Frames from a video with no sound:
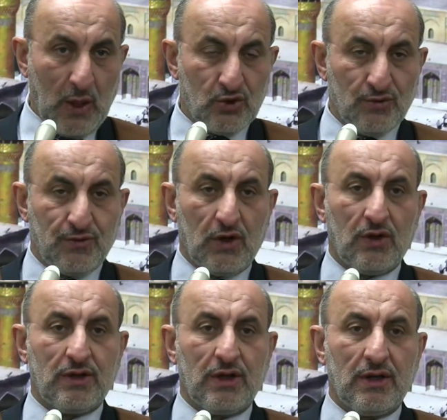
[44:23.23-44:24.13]
to
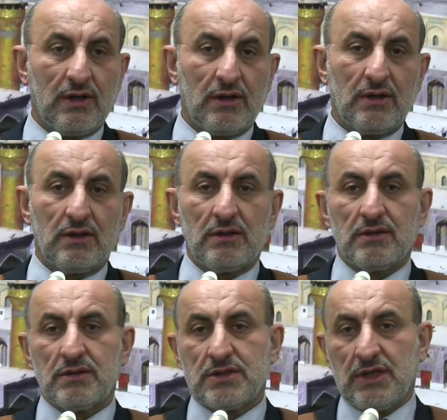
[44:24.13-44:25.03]
follow the
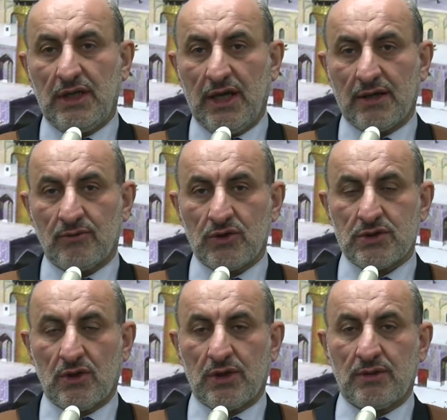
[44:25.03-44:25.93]
senior
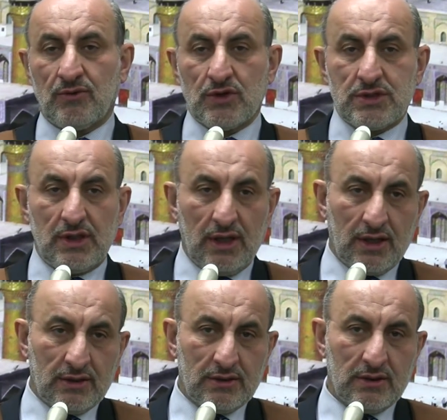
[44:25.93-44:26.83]
most or the most
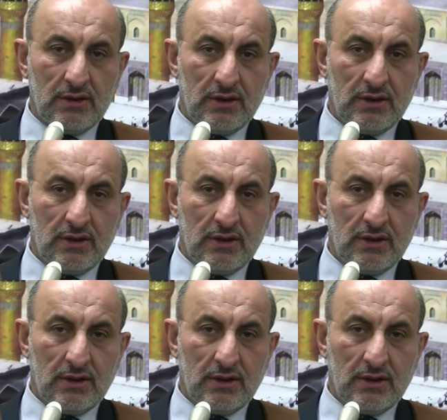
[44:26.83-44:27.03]
learned,